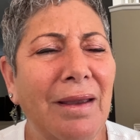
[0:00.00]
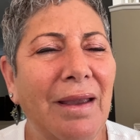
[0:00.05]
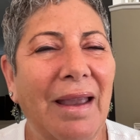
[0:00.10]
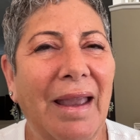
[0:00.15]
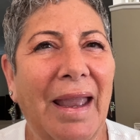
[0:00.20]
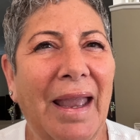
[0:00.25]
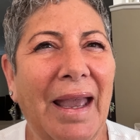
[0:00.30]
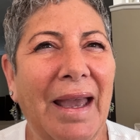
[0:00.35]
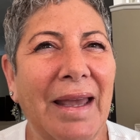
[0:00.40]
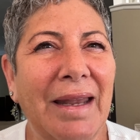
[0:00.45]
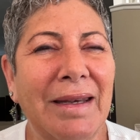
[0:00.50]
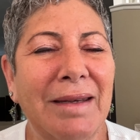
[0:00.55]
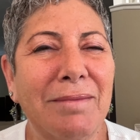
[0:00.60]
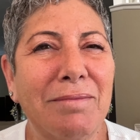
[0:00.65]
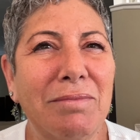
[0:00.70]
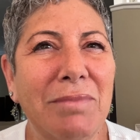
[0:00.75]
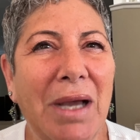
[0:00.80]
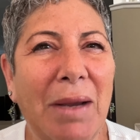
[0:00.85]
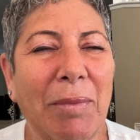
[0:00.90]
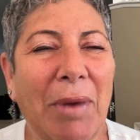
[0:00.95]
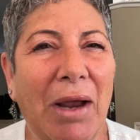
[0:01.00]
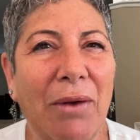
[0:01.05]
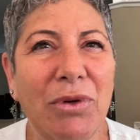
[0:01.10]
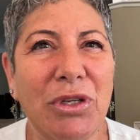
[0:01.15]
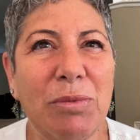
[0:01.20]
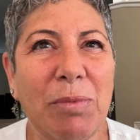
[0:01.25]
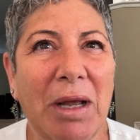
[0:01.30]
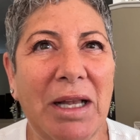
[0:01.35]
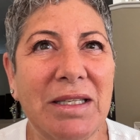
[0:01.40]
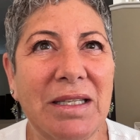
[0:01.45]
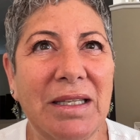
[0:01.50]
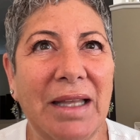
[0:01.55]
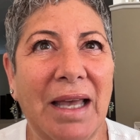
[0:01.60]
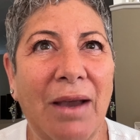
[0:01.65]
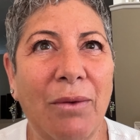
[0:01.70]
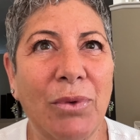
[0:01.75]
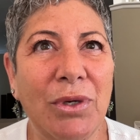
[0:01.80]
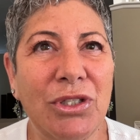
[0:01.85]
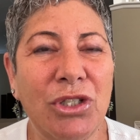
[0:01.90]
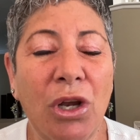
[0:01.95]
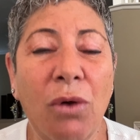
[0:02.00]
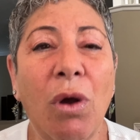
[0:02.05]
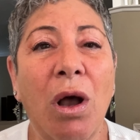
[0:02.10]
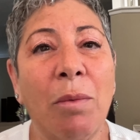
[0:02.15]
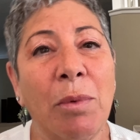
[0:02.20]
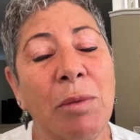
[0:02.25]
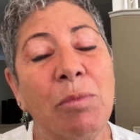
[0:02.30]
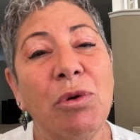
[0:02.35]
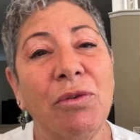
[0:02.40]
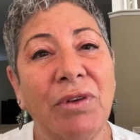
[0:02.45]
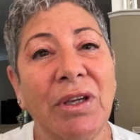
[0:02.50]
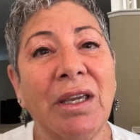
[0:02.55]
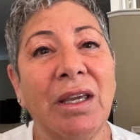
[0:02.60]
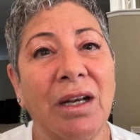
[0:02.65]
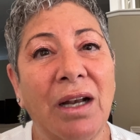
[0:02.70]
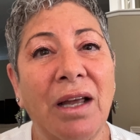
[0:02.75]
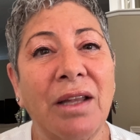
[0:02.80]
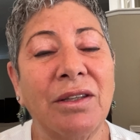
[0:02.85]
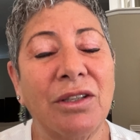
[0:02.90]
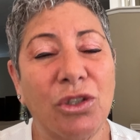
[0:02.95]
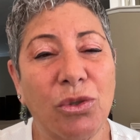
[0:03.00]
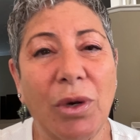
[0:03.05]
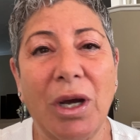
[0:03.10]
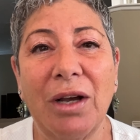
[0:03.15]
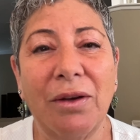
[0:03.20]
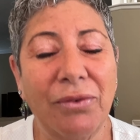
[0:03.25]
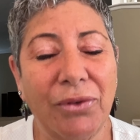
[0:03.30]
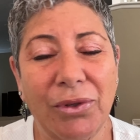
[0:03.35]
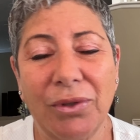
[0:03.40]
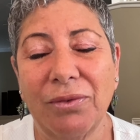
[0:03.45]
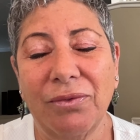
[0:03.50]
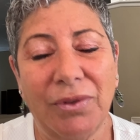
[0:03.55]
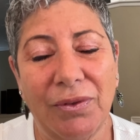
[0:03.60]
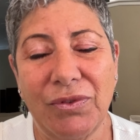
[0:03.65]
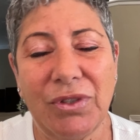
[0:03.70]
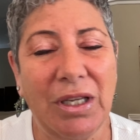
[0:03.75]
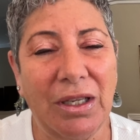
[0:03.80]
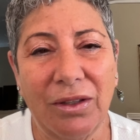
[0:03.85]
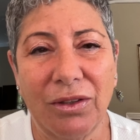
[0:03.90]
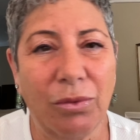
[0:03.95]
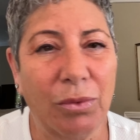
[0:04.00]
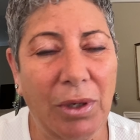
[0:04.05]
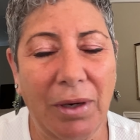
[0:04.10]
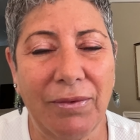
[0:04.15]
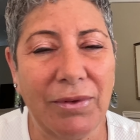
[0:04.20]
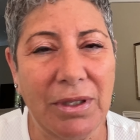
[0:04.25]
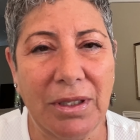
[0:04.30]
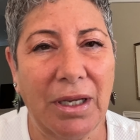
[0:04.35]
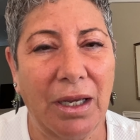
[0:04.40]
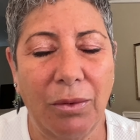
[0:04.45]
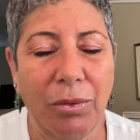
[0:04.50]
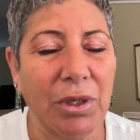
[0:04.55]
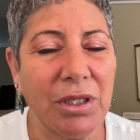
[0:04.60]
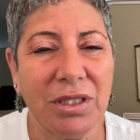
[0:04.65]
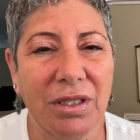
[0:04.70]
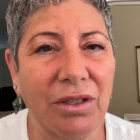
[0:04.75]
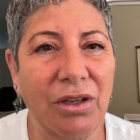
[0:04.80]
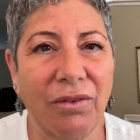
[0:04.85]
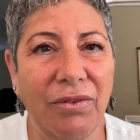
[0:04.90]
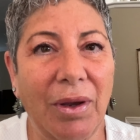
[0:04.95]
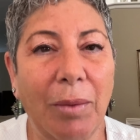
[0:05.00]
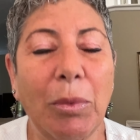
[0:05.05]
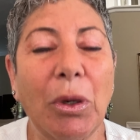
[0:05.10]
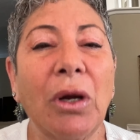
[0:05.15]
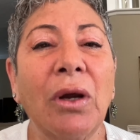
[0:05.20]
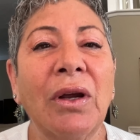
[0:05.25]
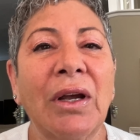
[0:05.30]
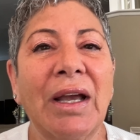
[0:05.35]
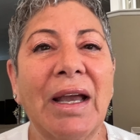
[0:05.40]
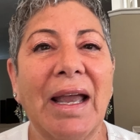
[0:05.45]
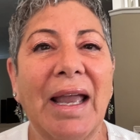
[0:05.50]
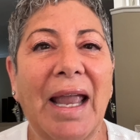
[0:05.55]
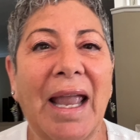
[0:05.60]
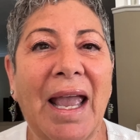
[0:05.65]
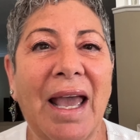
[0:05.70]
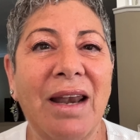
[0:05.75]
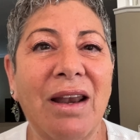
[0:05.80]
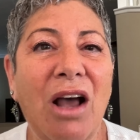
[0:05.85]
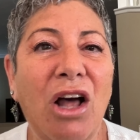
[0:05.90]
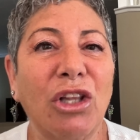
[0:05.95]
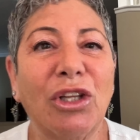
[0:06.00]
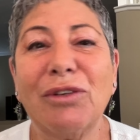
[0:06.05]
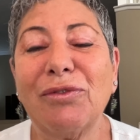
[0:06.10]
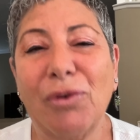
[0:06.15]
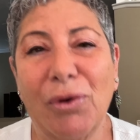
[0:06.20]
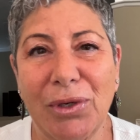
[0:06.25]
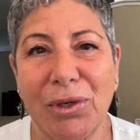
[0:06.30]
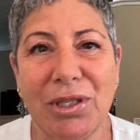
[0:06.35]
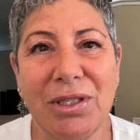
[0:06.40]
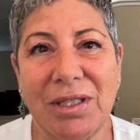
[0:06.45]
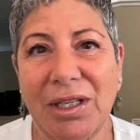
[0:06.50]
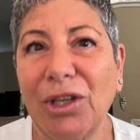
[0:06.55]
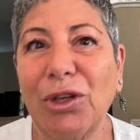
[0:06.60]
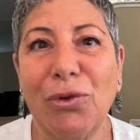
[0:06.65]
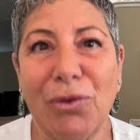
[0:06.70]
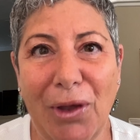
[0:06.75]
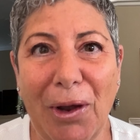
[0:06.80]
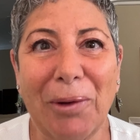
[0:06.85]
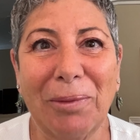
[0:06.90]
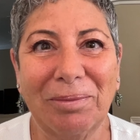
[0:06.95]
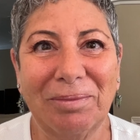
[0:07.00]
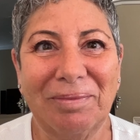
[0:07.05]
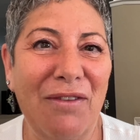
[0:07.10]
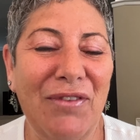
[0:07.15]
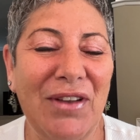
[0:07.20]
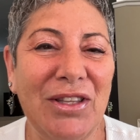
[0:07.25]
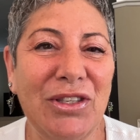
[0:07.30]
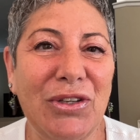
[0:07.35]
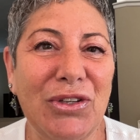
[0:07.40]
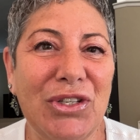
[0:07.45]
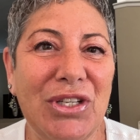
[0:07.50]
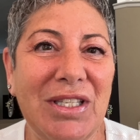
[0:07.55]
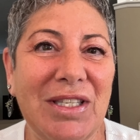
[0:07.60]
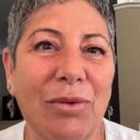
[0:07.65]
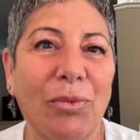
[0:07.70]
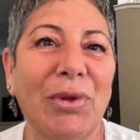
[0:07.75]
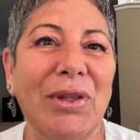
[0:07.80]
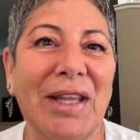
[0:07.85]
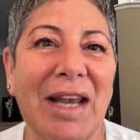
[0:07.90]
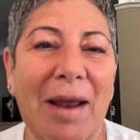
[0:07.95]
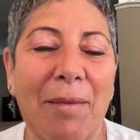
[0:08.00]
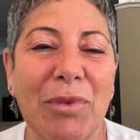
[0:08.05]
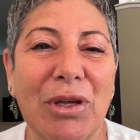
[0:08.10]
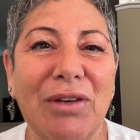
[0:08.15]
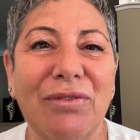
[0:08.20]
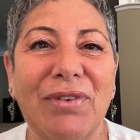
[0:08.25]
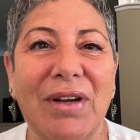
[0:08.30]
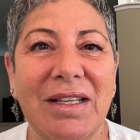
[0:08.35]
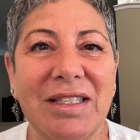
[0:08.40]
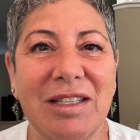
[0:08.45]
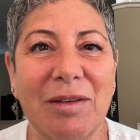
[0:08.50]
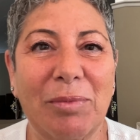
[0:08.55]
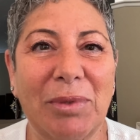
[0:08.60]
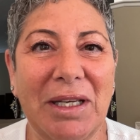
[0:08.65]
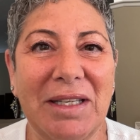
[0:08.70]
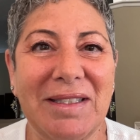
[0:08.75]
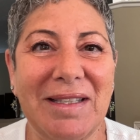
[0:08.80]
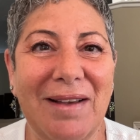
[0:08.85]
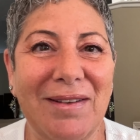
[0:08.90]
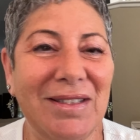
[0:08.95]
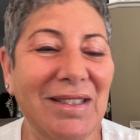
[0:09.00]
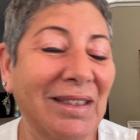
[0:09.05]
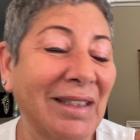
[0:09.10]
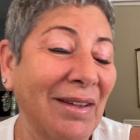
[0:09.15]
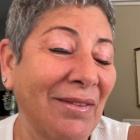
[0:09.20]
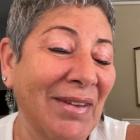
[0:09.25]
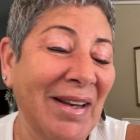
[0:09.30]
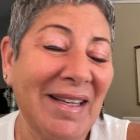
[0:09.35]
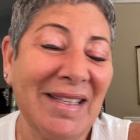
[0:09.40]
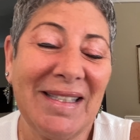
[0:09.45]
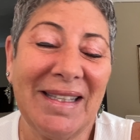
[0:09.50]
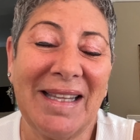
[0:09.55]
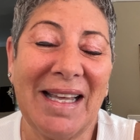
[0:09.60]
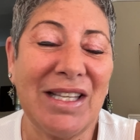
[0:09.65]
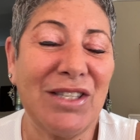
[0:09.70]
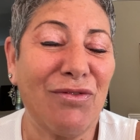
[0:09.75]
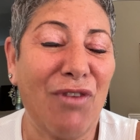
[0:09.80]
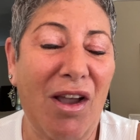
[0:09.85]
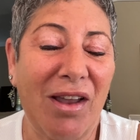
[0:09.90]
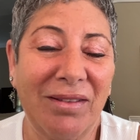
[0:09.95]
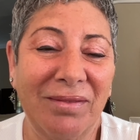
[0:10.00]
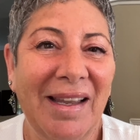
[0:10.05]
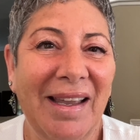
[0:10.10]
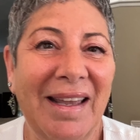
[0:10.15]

And my response to that was, no, I'll be moving in on the twelfth or fifteenth, whatever the day was in November, and I'll look forward to seeing you there. And so she said, well, then I'm going to find someplace else to live. And I said, that's fine.